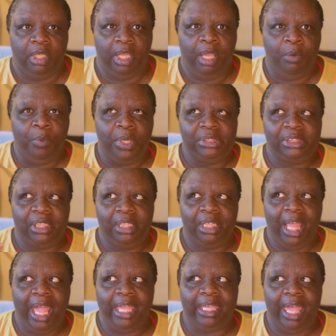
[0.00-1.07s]
it wasn't
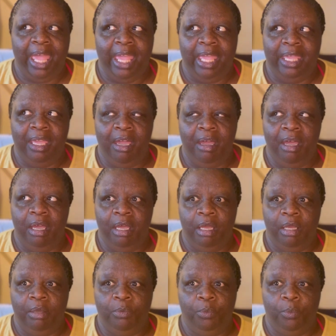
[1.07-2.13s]
like a,
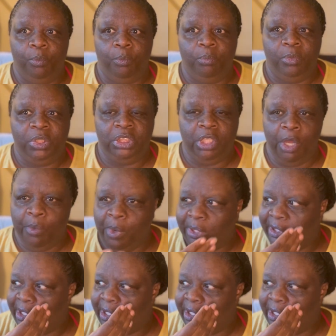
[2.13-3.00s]
uh, you know, one of